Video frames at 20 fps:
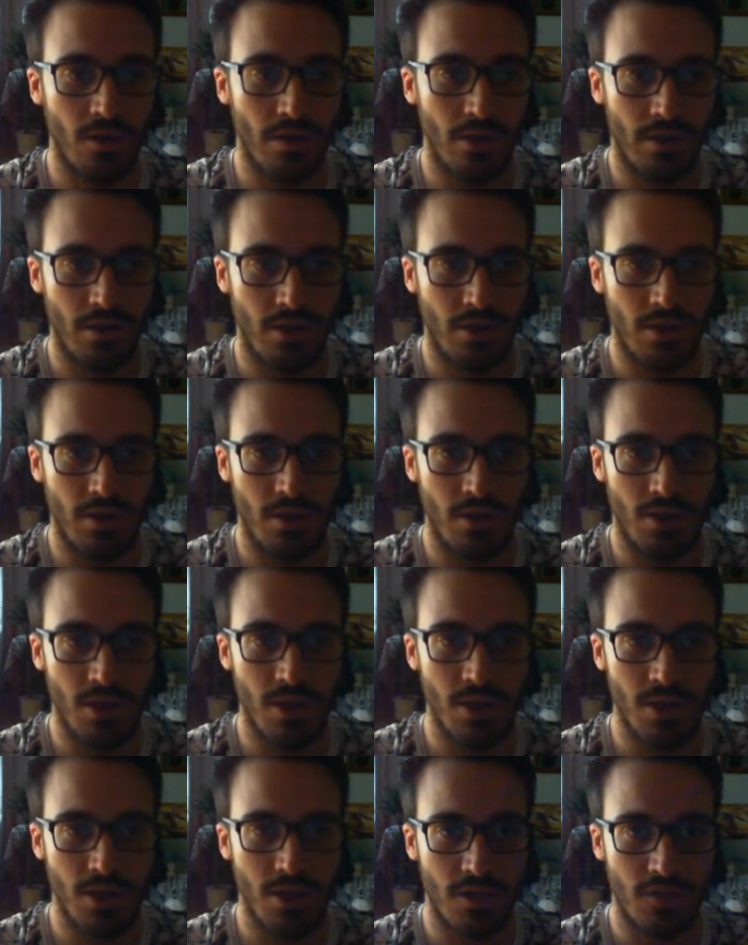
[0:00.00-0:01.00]
in
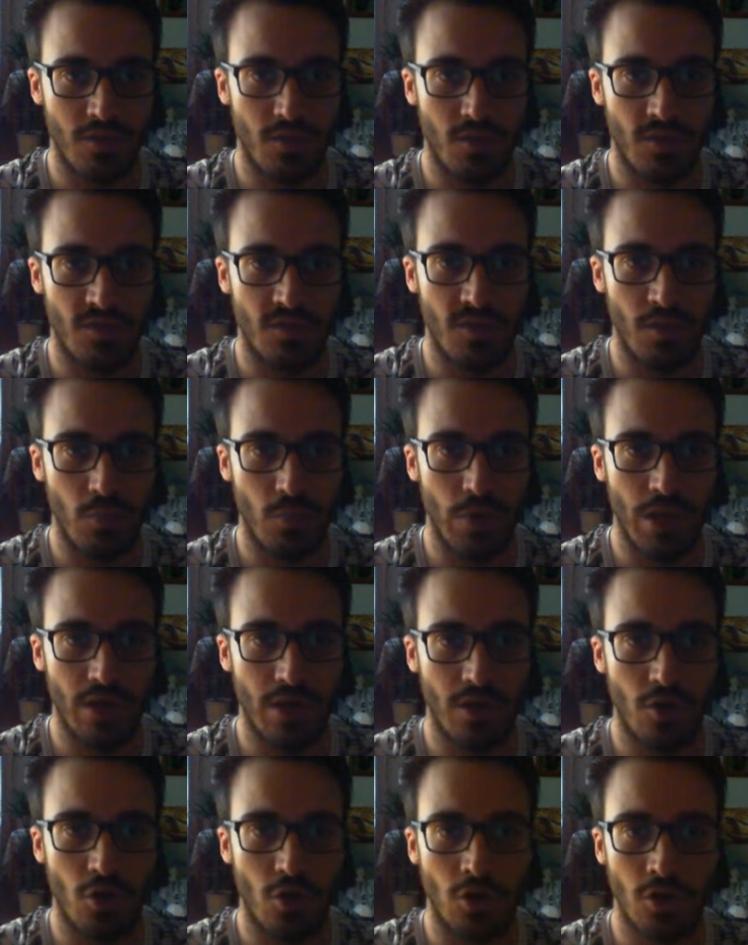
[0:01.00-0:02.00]
here. As you can see, we got the
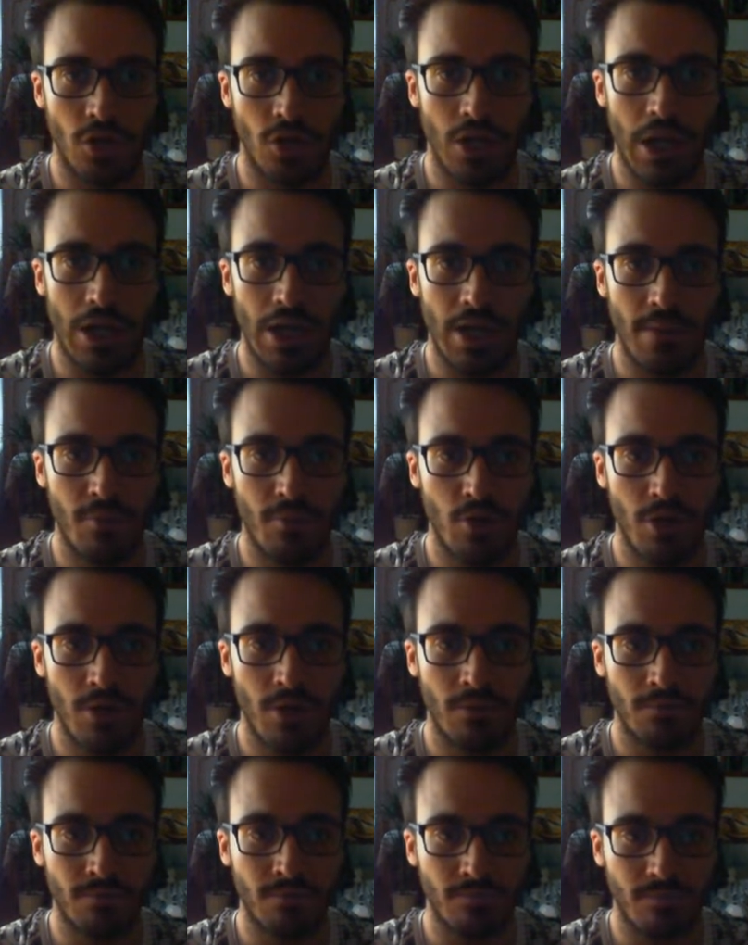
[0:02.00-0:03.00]
Coral Anemone
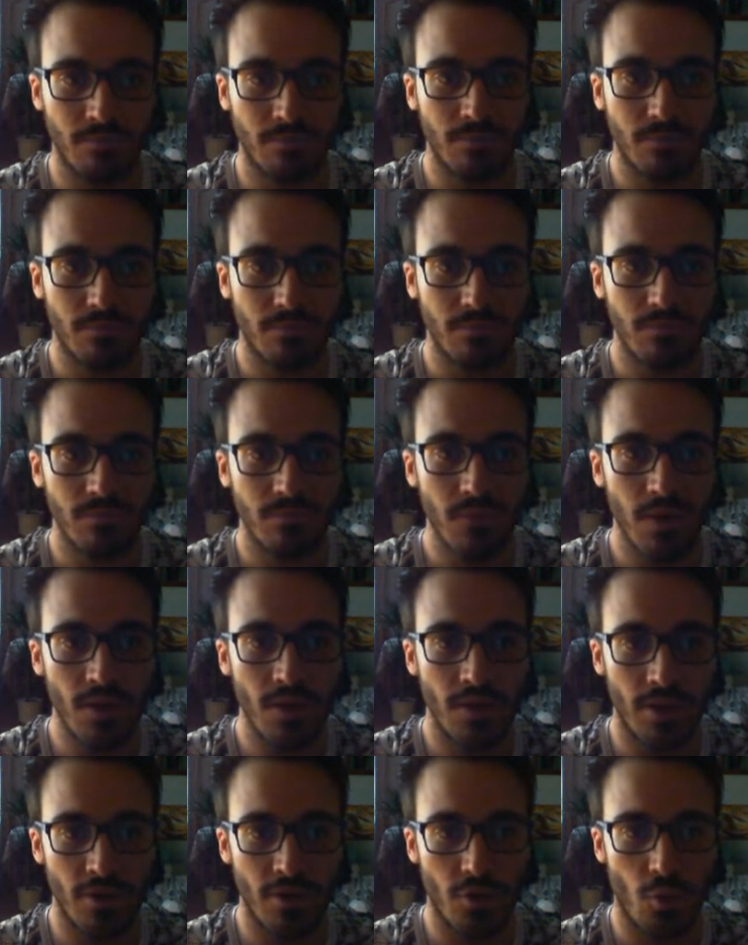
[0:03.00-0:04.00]

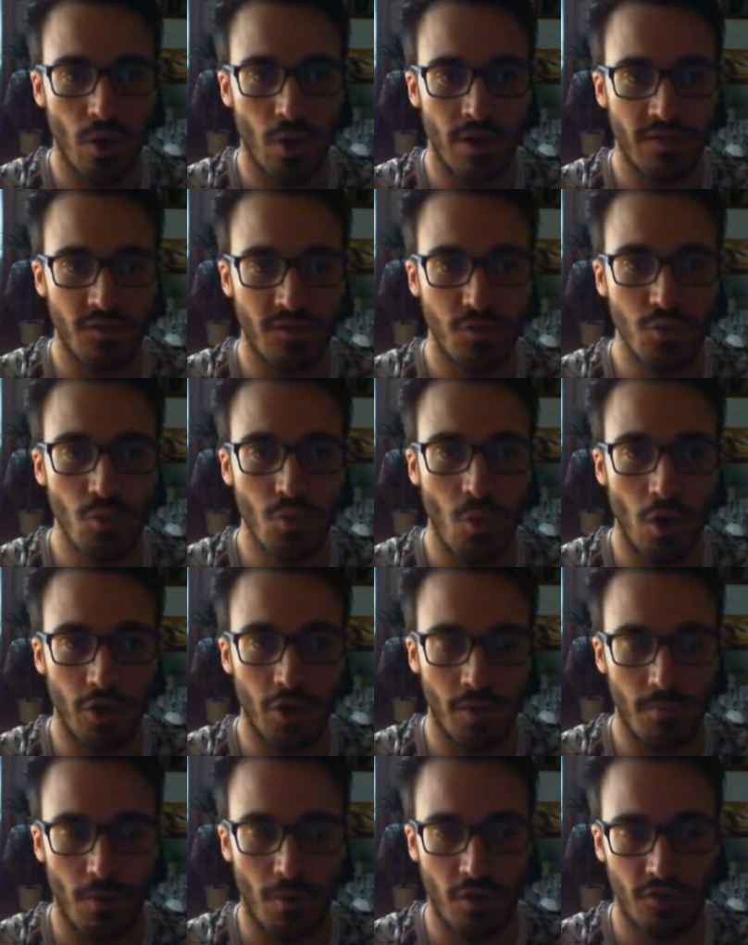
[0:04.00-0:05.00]
that requires 2 water
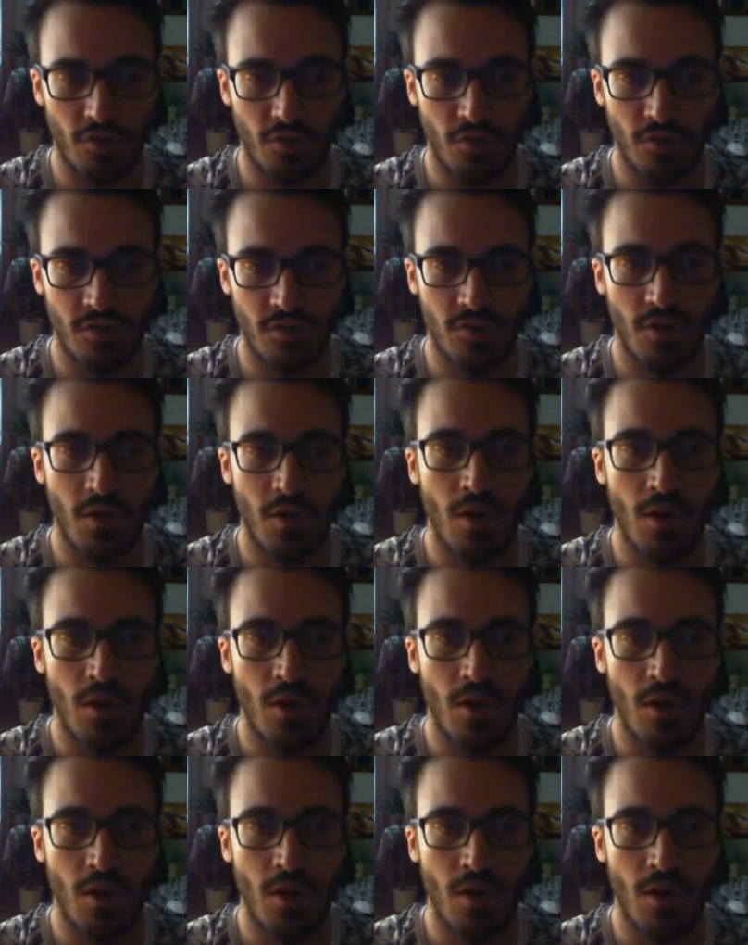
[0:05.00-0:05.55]
monsters.